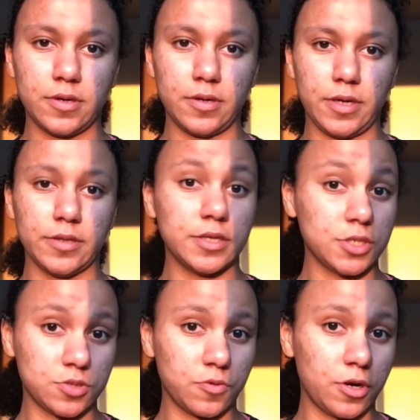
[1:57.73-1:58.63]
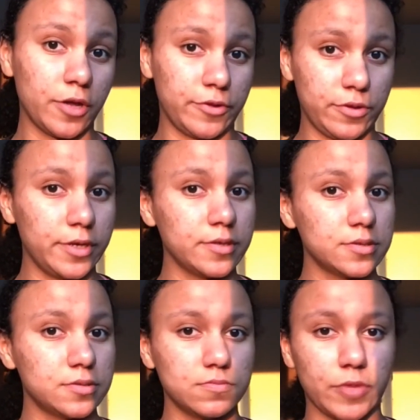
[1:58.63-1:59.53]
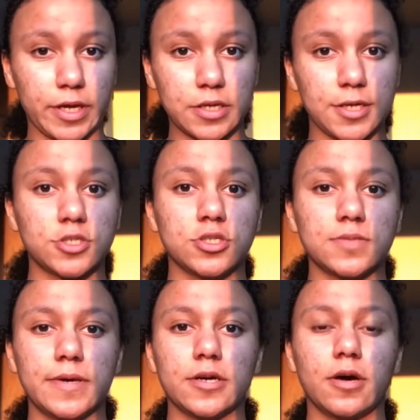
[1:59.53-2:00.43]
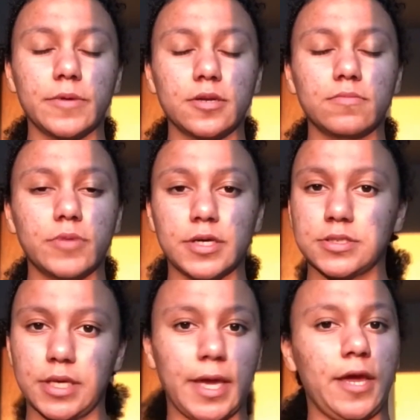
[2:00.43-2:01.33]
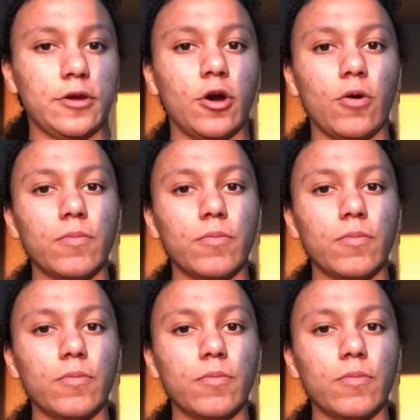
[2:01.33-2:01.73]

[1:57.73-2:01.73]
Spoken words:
And this is where other things, like addictions, may come in, because they can't cope.